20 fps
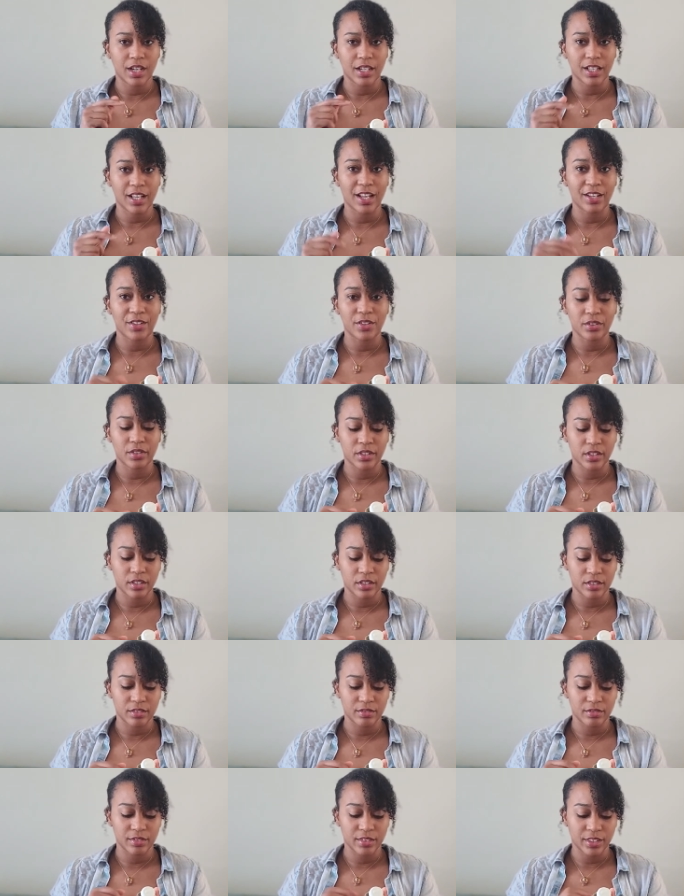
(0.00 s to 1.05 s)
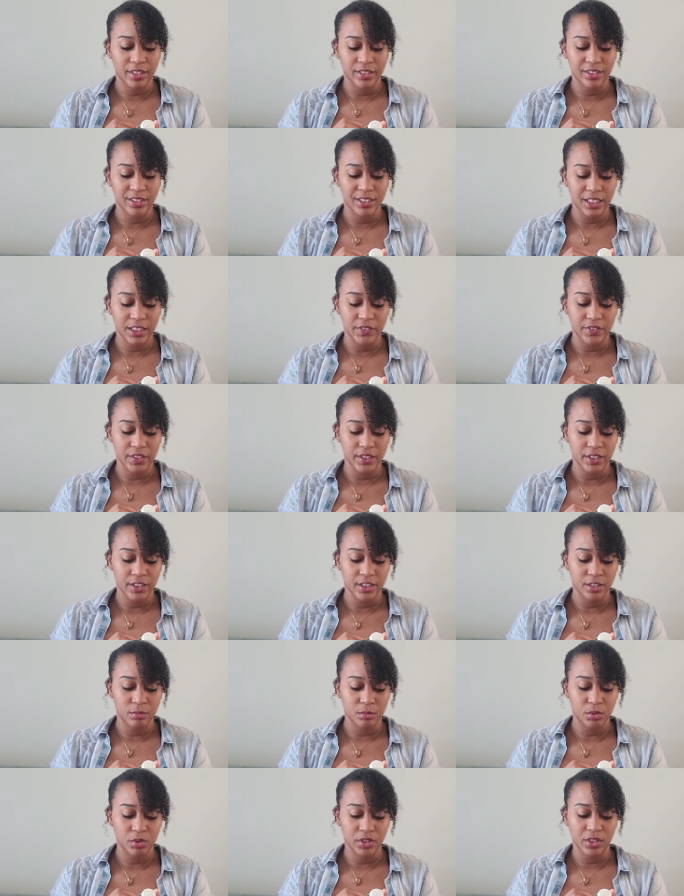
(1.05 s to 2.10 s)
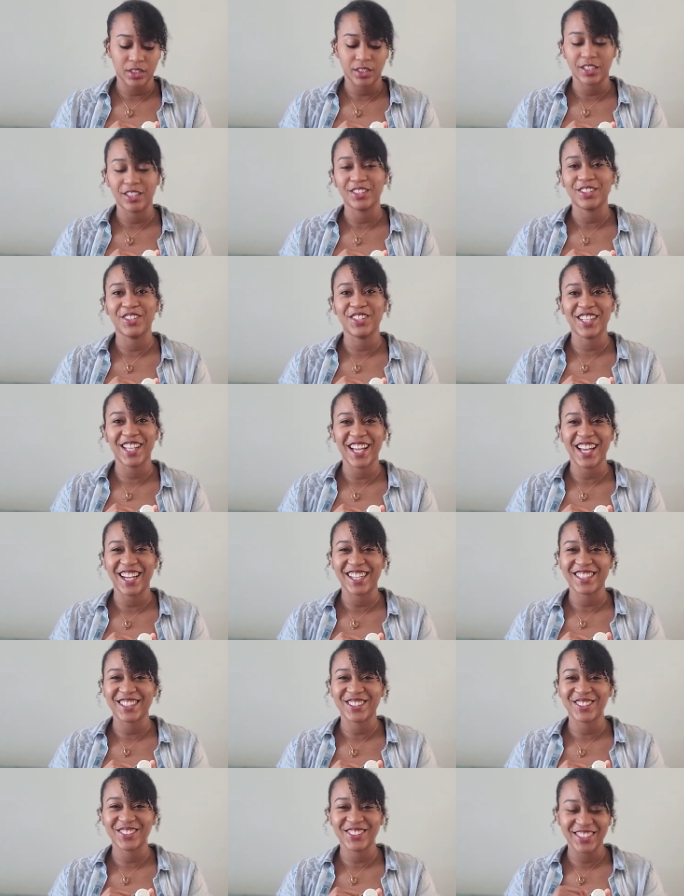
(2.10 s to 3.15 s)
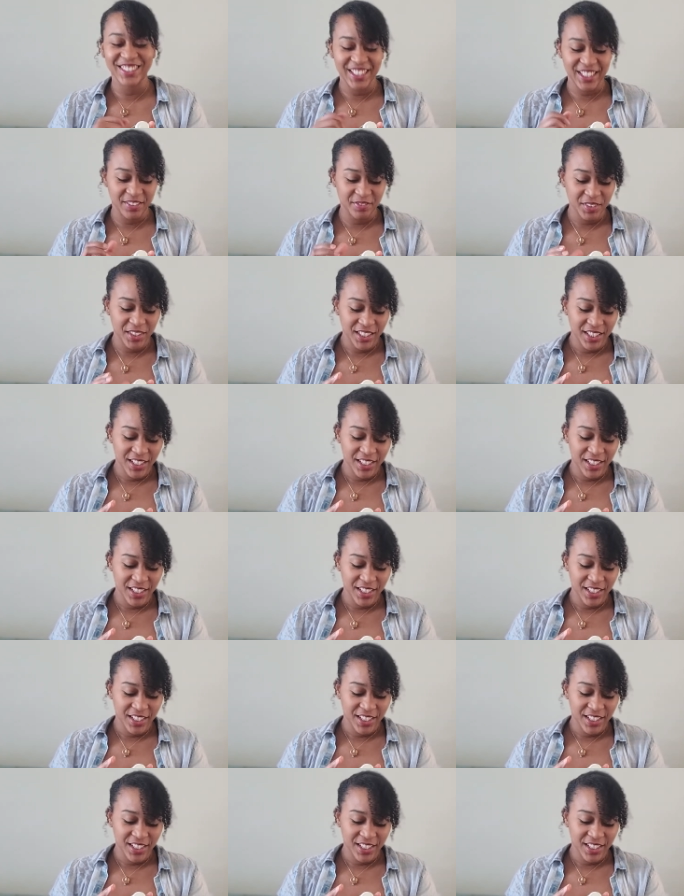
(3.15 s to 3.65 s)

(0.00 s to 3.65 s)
I know the scientific name more than I know the actual name.